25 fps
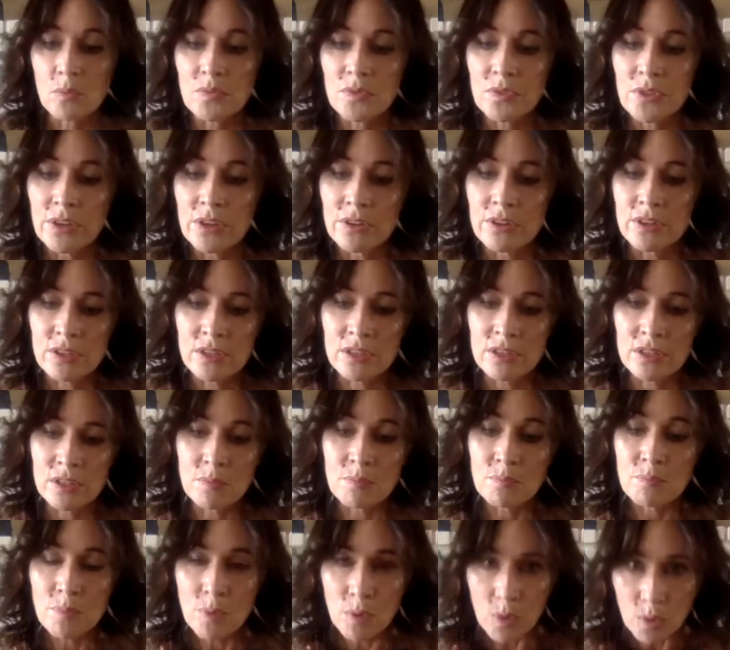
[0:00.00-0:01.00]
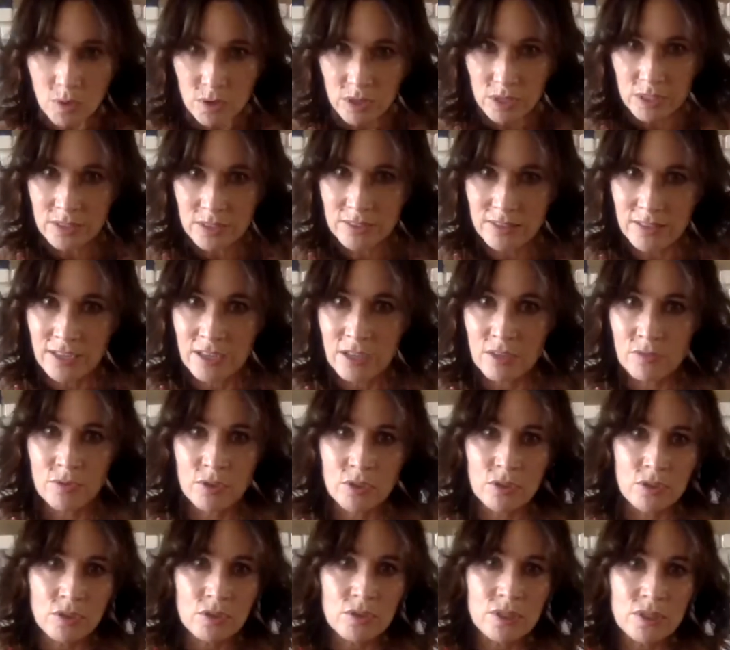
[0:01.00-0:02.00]
there it's important that if
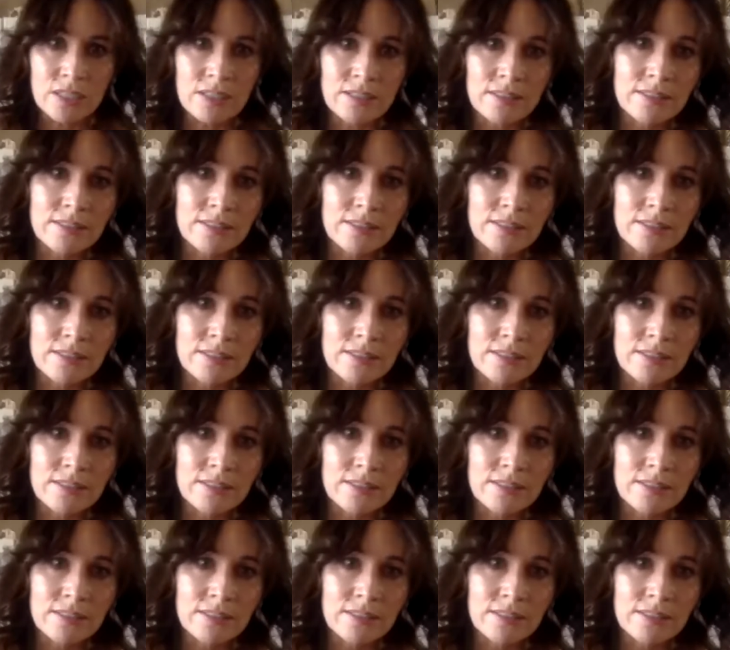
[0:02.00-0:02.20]
you're using